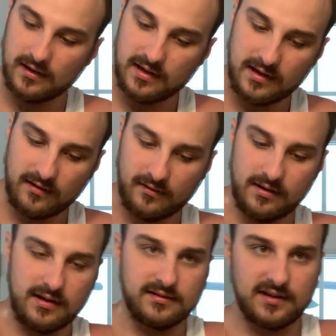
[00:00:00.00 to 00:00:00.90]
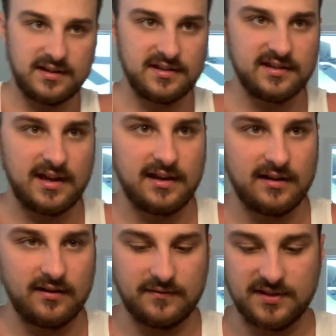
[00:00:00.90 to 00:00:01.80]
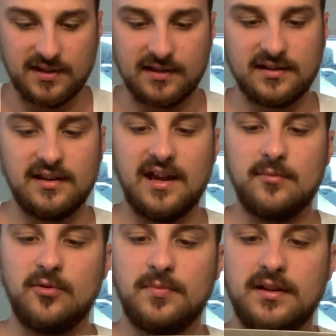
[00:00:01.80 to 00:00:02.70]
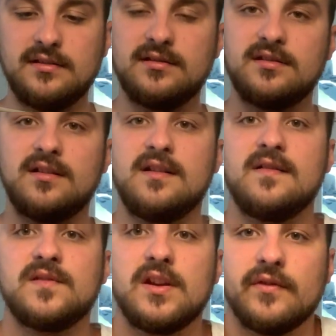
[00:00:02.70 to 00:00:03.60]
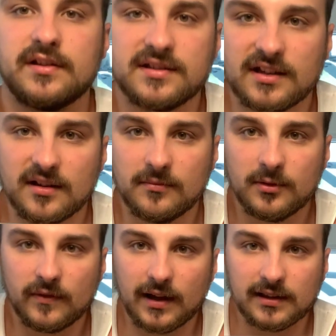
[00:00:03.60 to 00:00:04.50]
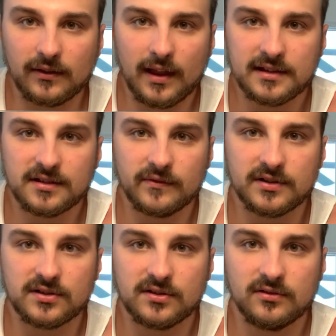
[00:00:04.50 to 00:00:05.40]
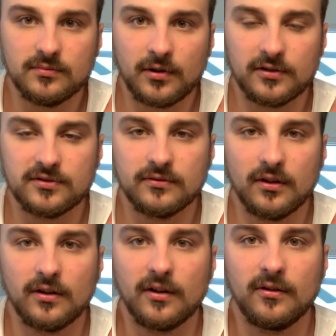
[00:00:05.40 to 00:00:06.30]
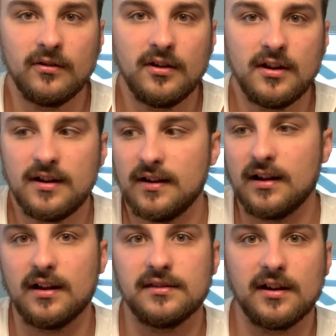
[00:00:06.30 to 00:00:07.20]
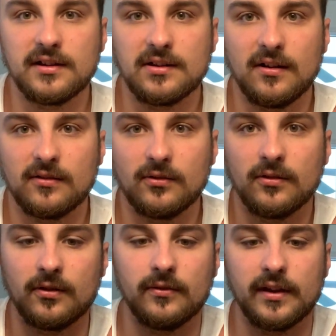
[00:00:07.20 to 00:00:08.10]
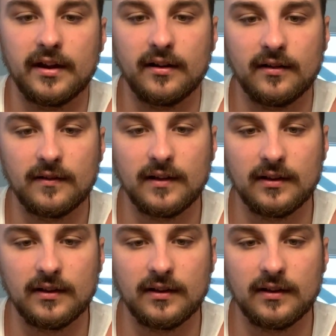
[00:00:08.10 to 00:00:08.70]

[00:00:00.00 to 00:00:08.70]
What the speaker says: Here is a set of 6 enamel pins. See if you can see them. Got the Last of Us Part 2 logo, Naughty Dog logo there.